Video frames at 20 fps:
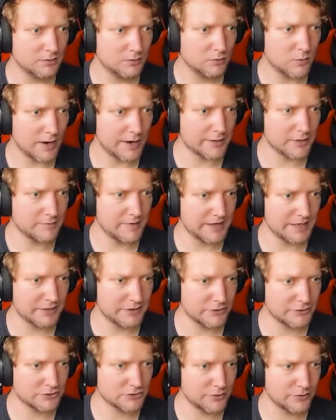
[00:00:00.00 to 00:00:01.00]
Why are you making
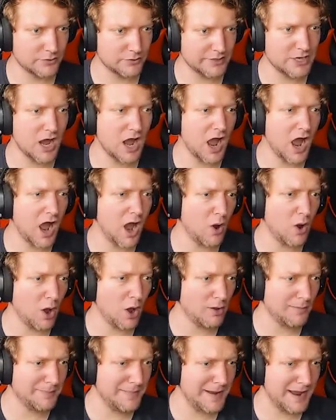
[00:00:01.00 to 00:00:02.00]
those noises? No,
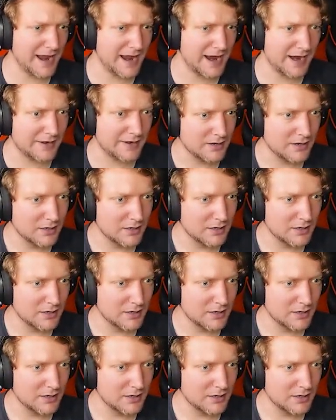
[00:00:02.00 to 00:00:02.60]
old man!